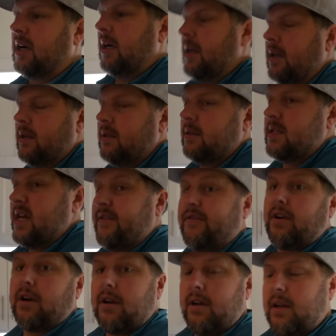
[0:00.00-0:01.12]
in
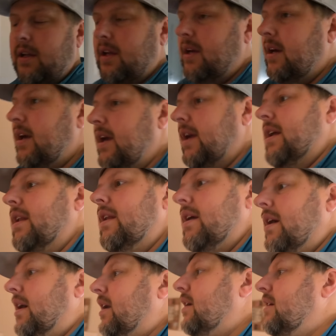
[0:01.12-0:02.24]
Denver. And
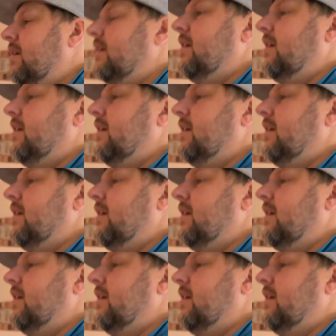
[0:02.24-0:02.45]
uh,